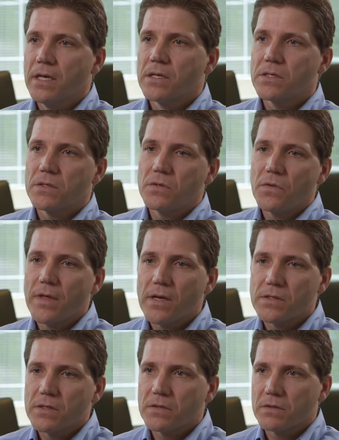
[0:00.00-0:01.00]
So
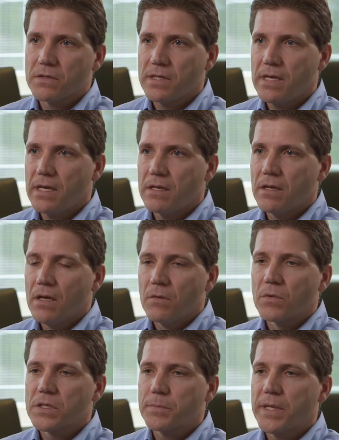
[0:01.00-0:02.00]
2013,
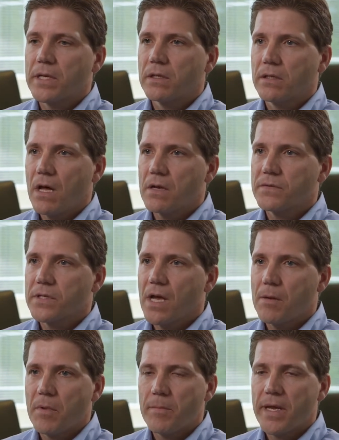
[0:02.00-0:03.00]
we're spending a lot of
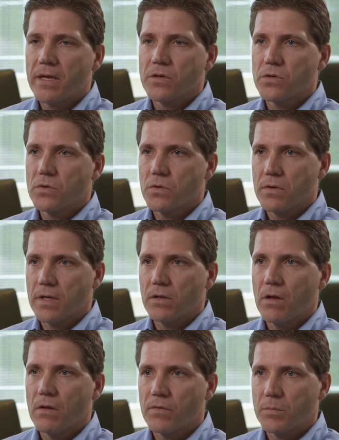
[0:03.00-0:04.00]
time in making sure that
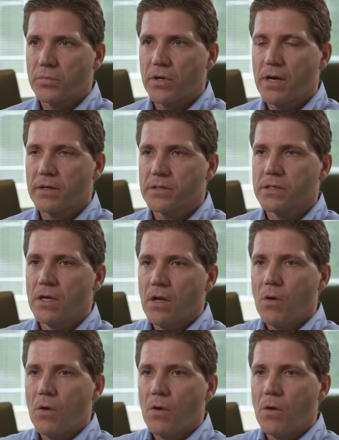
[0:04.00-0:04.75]
all of our products,